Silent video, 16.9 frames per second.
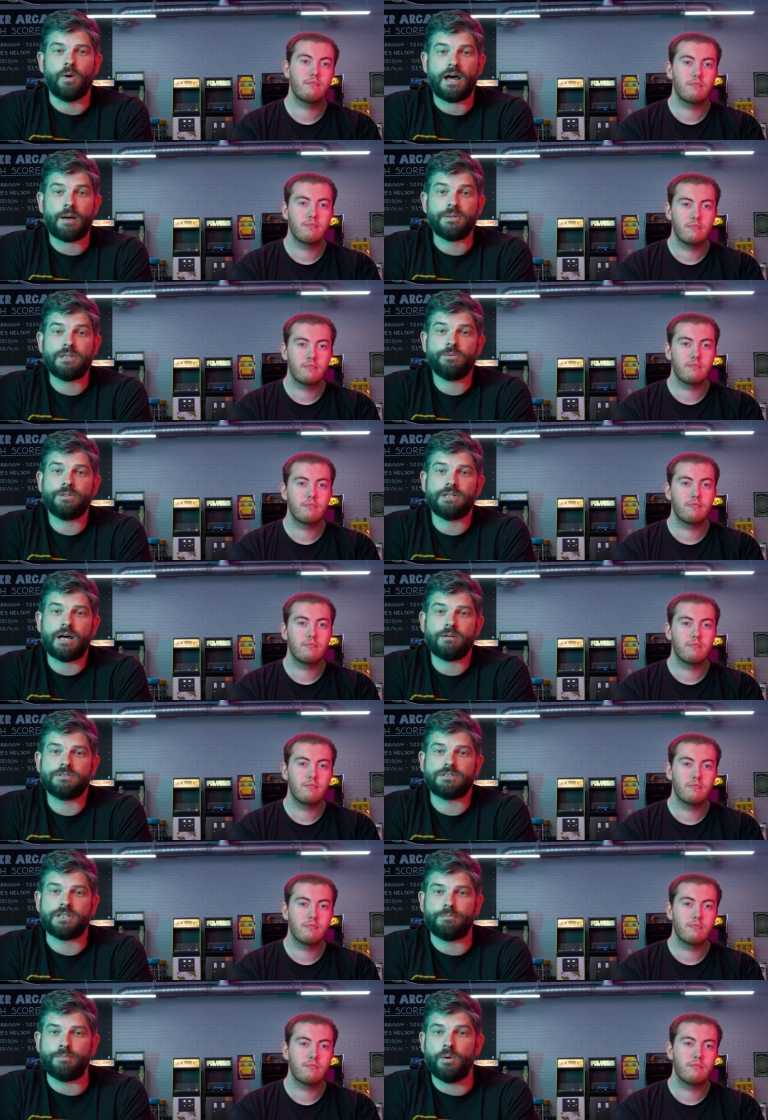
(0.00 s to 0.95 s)
Speaker 1: We're happy to
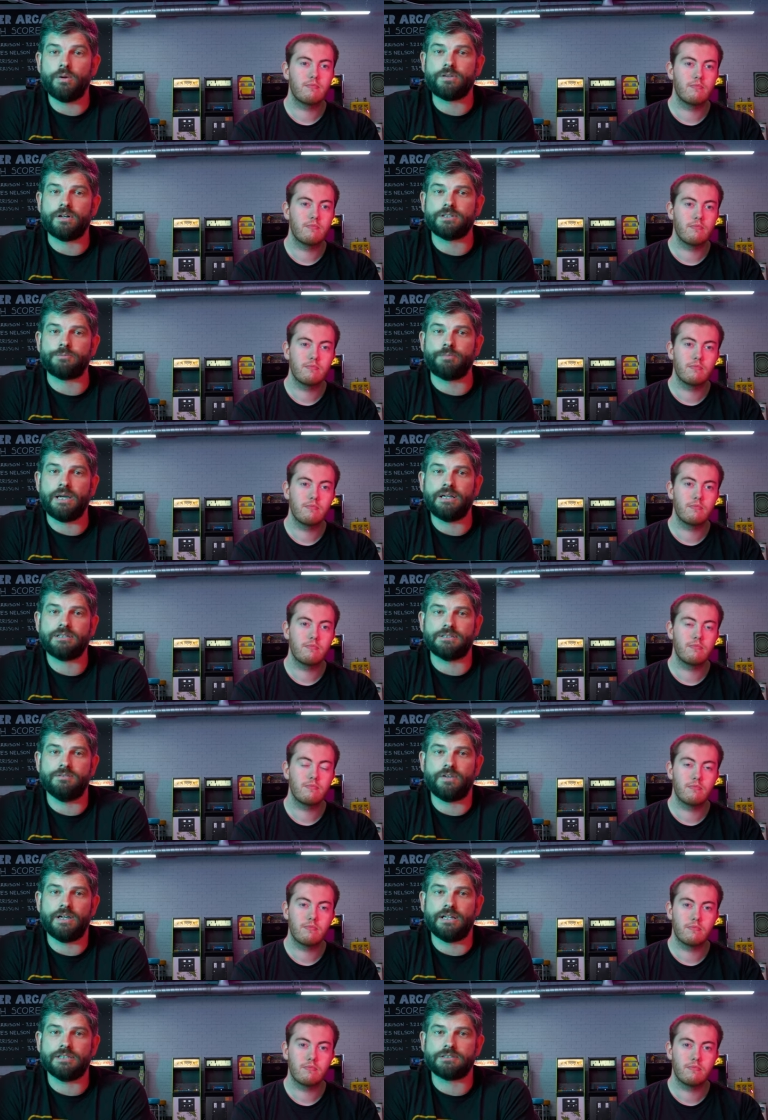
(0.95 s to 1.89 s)
announce that both our Space
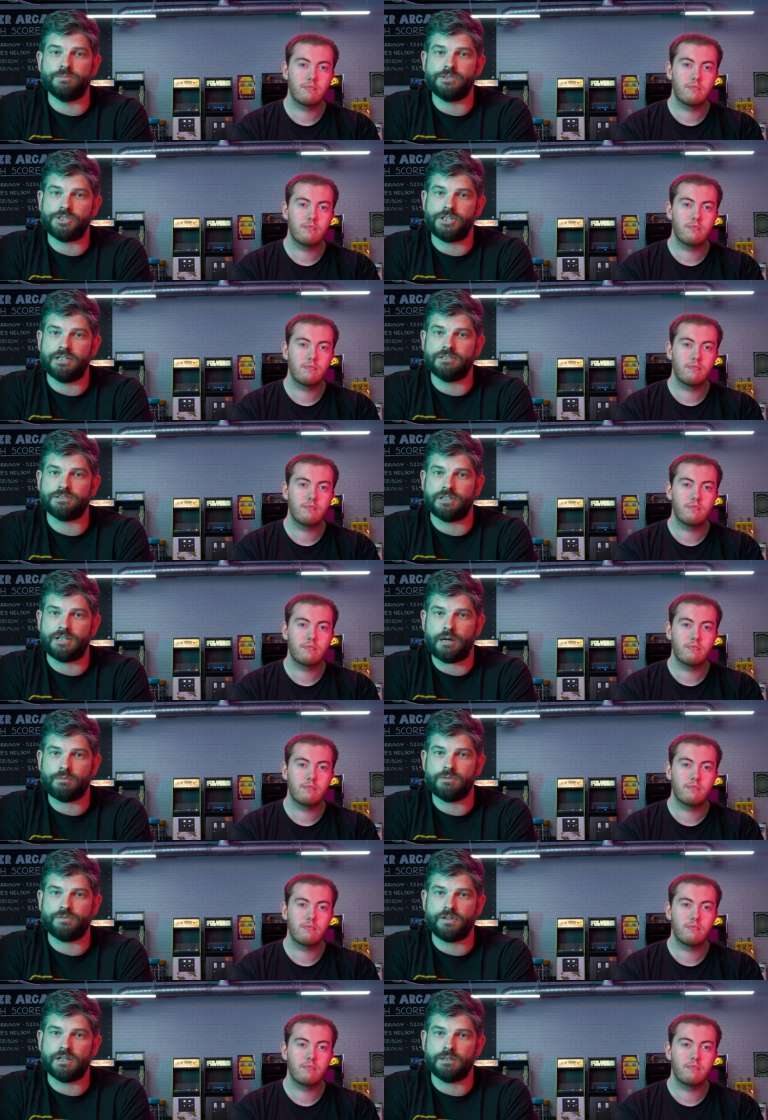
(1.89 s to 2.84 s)
Invaders machines are
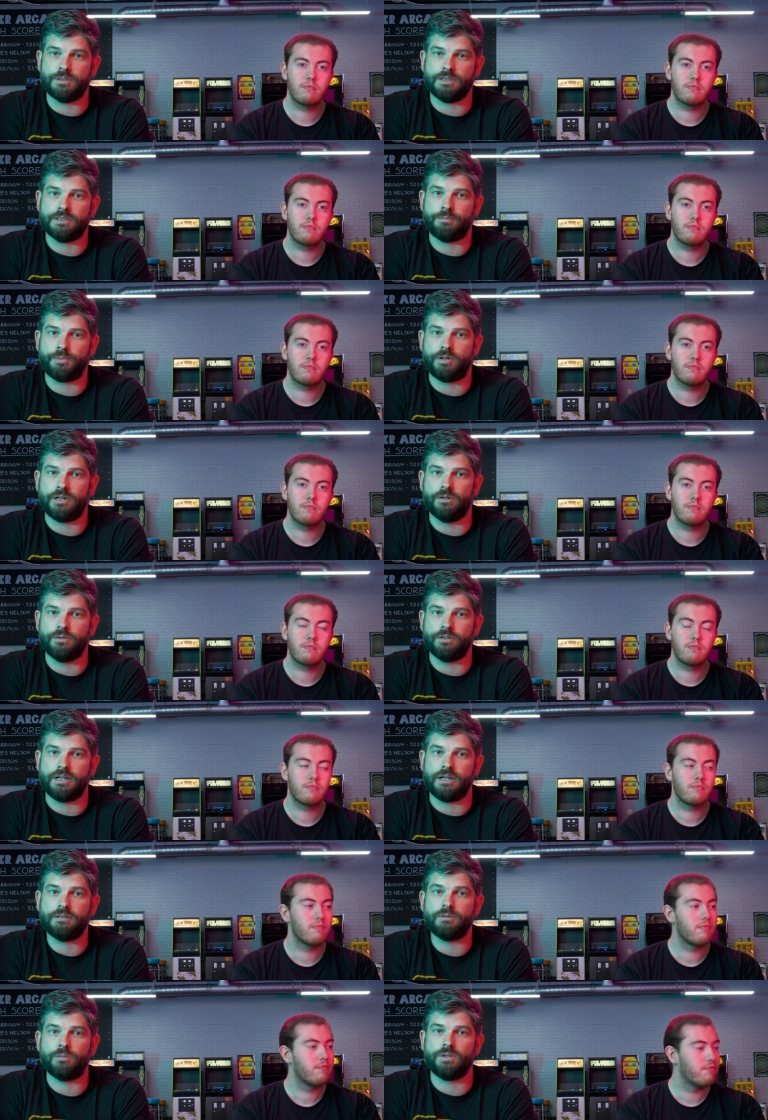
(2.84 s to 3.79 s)
now available to
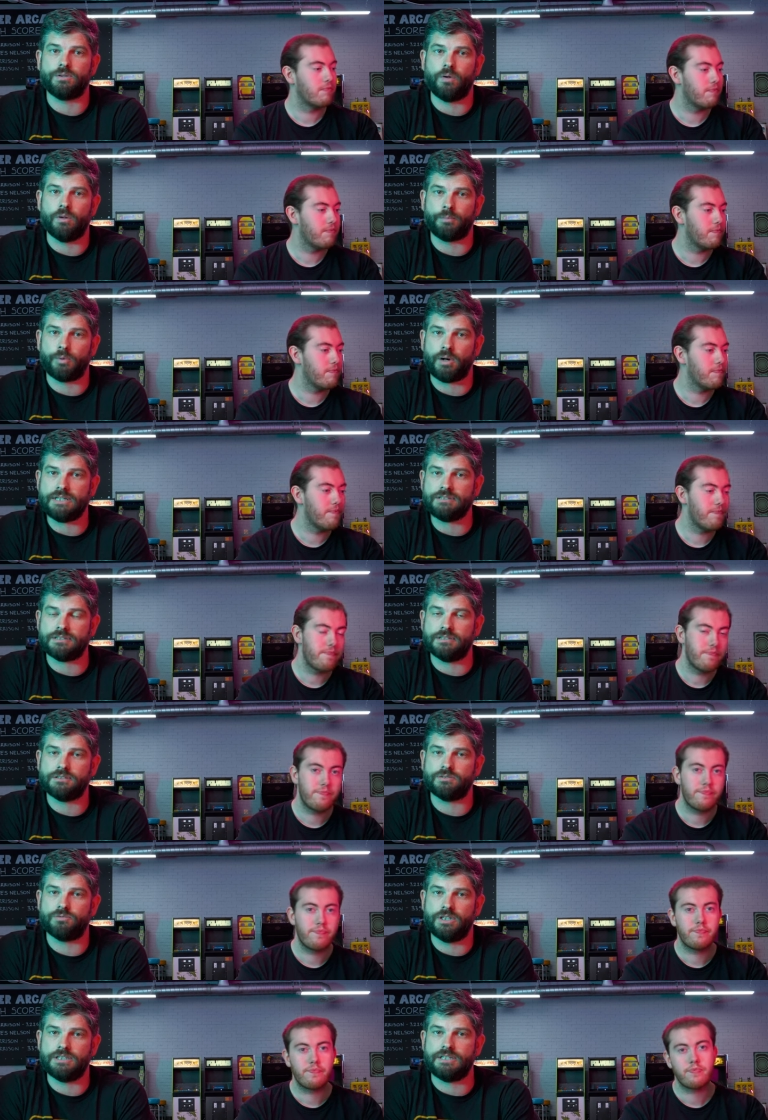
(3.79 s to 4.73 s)
pre-order, with all
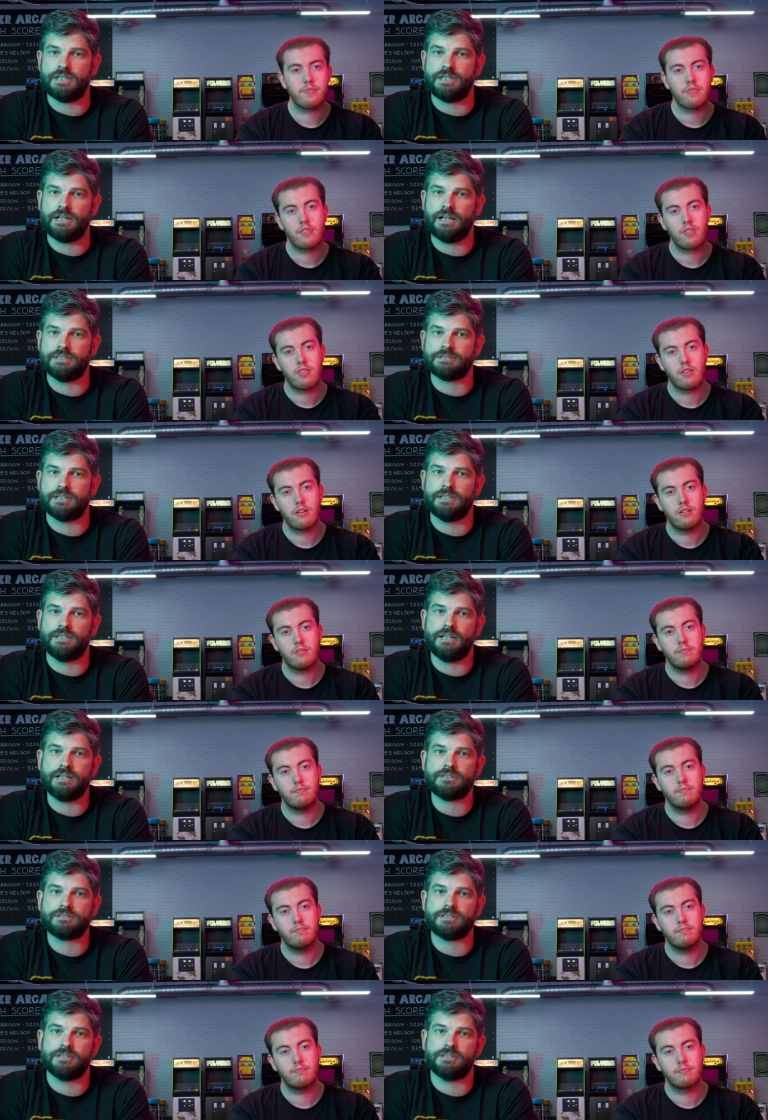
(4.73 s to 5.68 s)
prices, retailers and
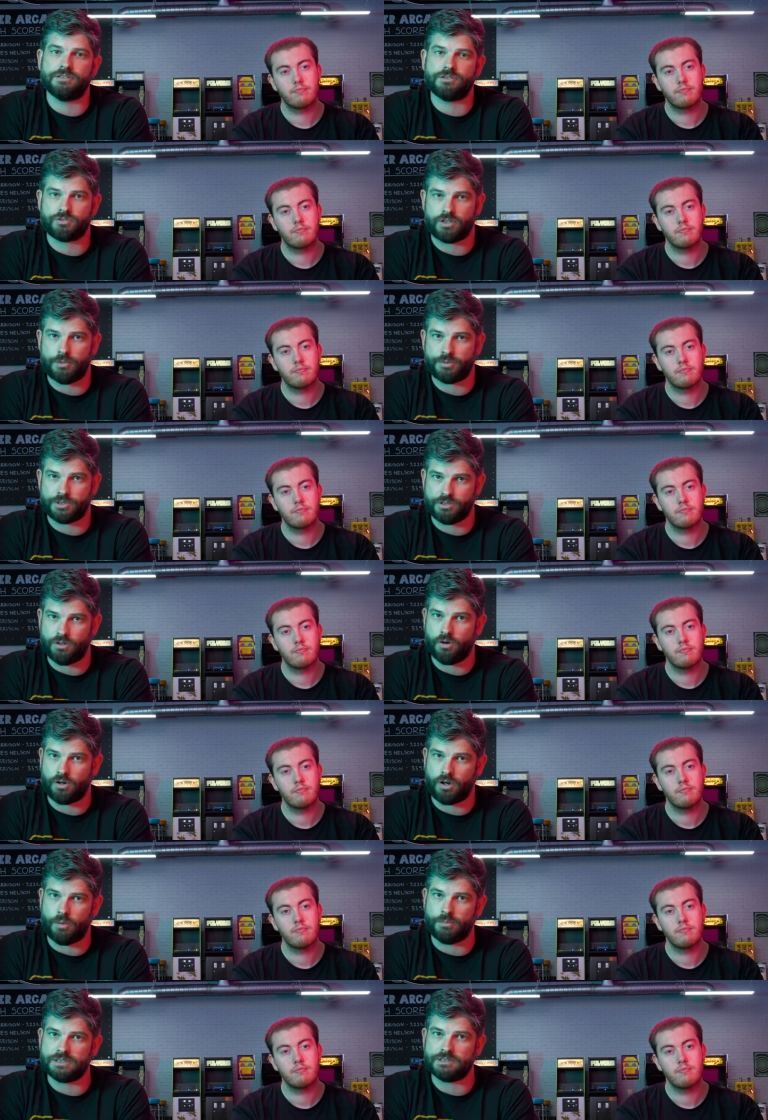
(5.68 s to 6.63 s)
links in the description
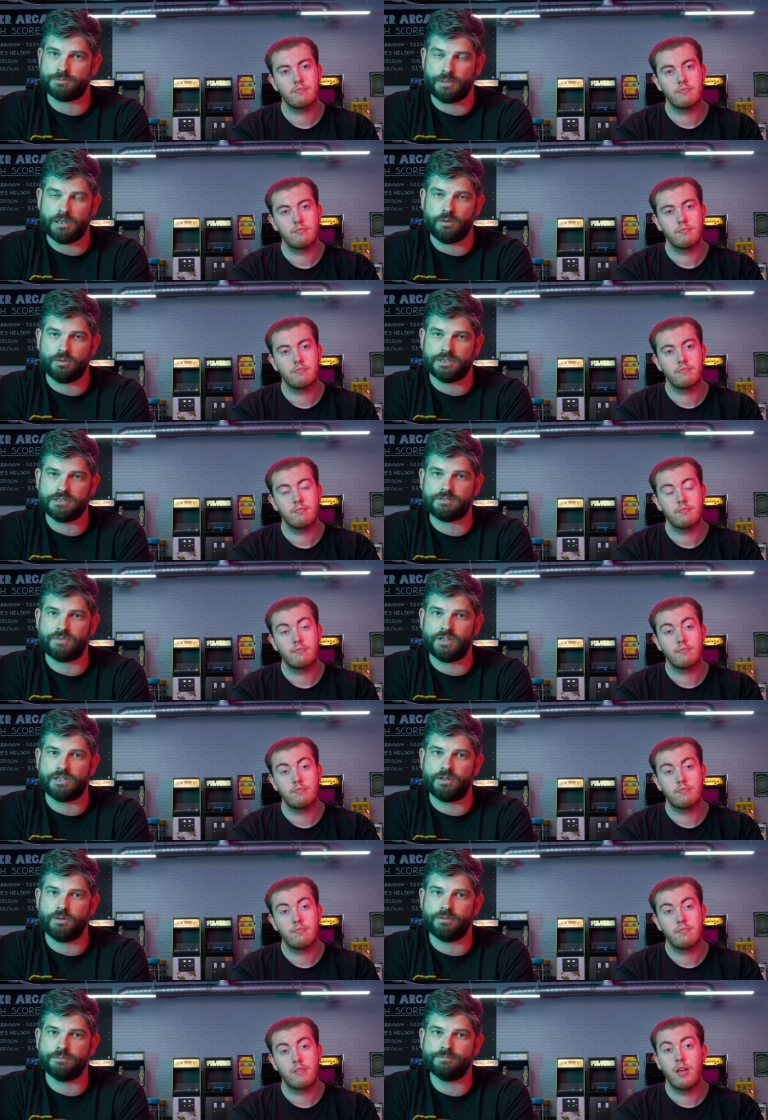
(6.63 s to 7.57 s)
or comments below this
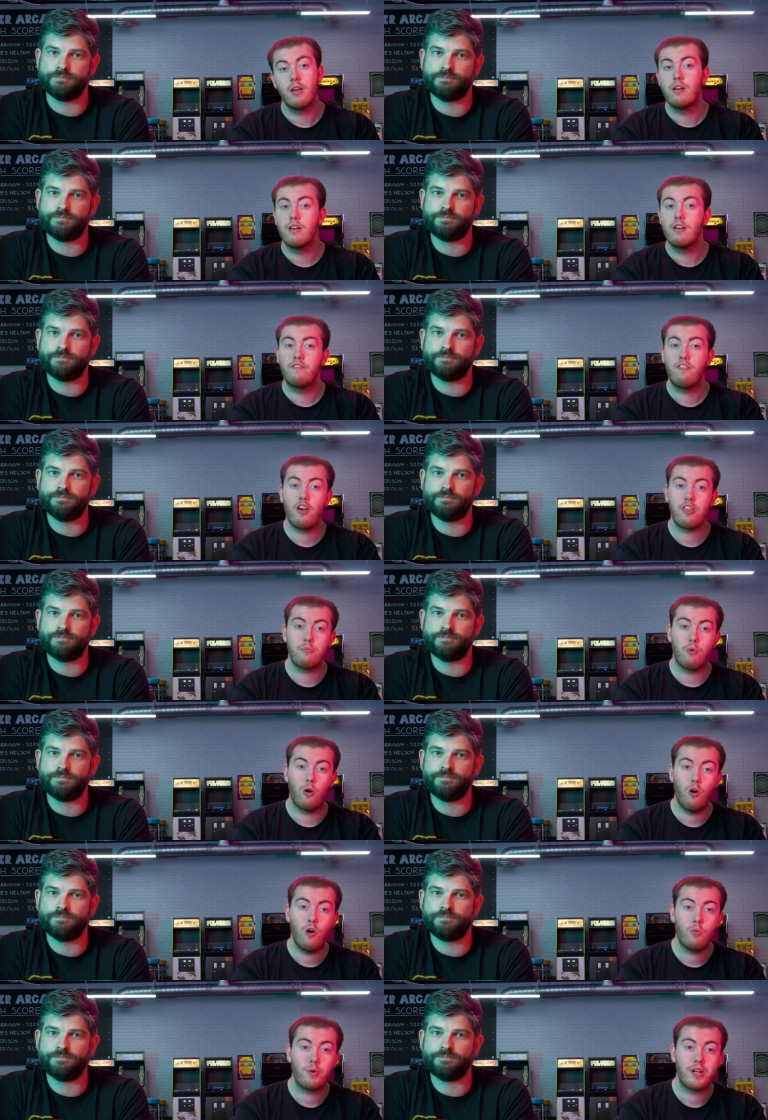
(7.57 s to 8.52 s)
video.
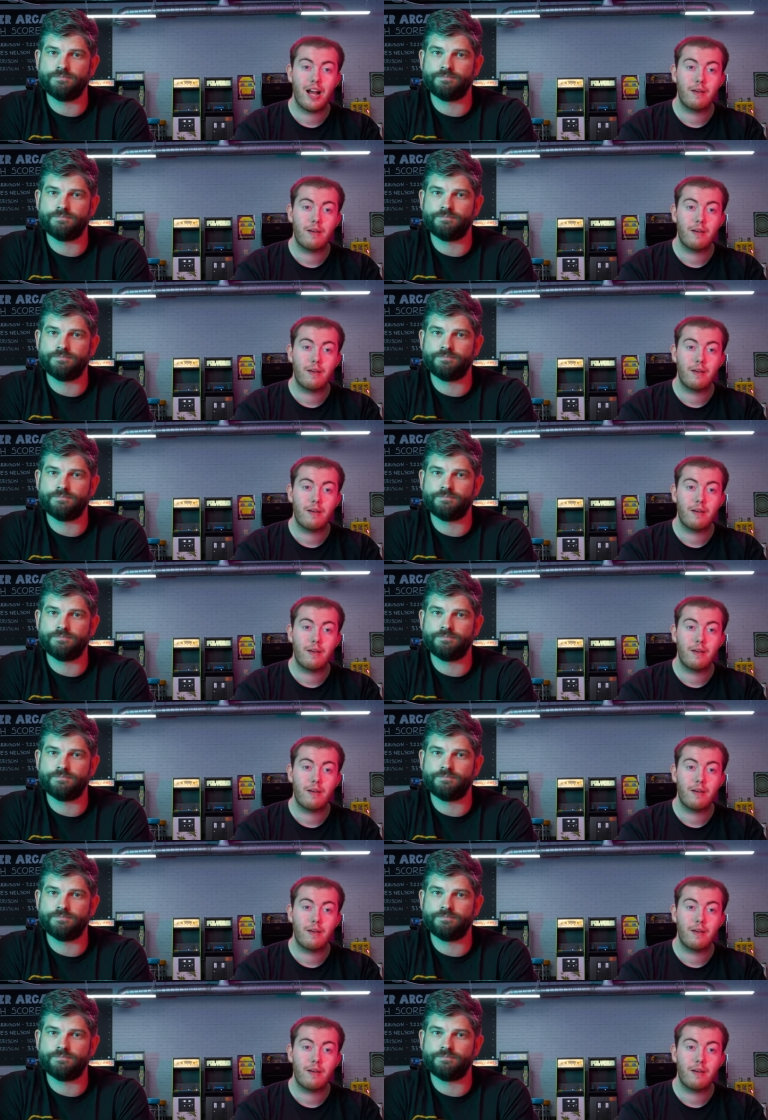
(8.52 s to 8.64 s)
Speaker 2: Furthermore, we